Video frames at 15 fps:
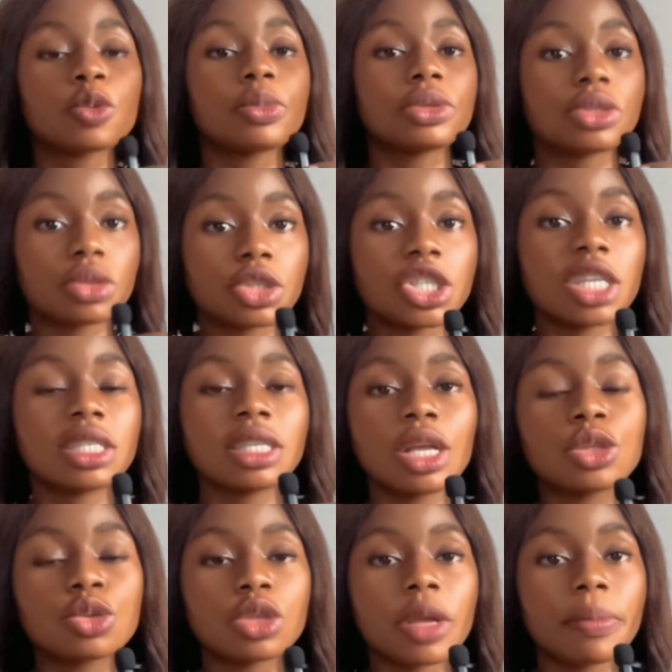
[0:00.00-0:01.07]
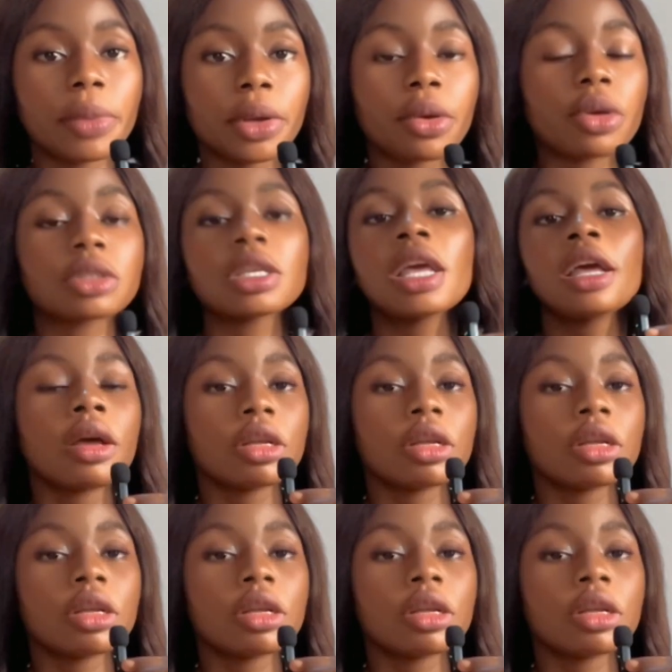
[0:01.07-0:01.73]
will be suggested to them, because